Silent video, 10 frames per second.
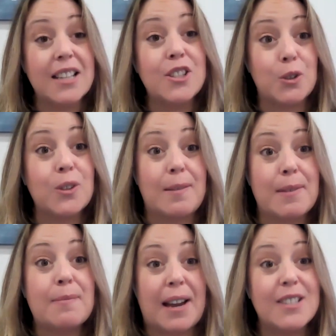do
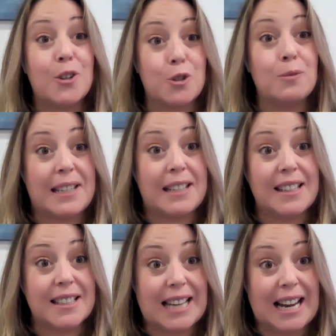limit my social
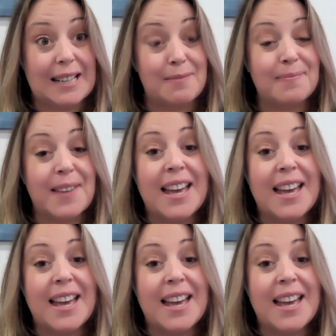media time